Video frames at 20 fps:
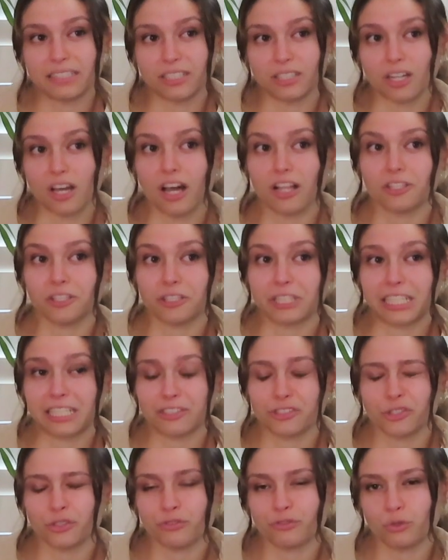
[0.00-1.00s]
they're not
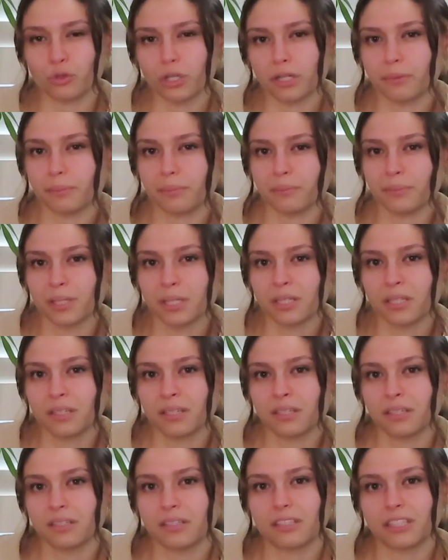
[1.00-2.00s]
looking to form
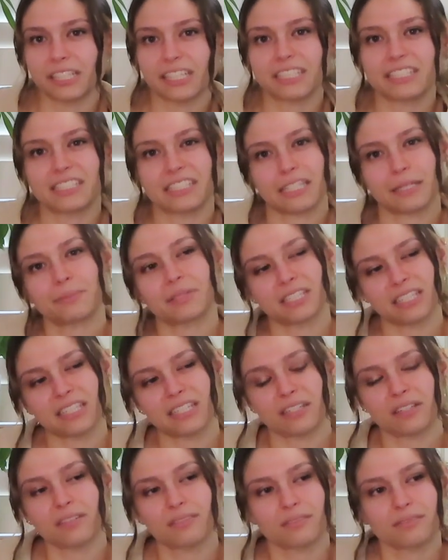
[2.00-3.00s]
like a
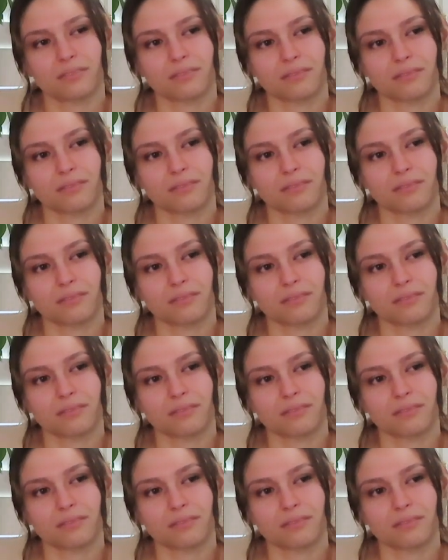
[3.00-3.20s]
deep-seated,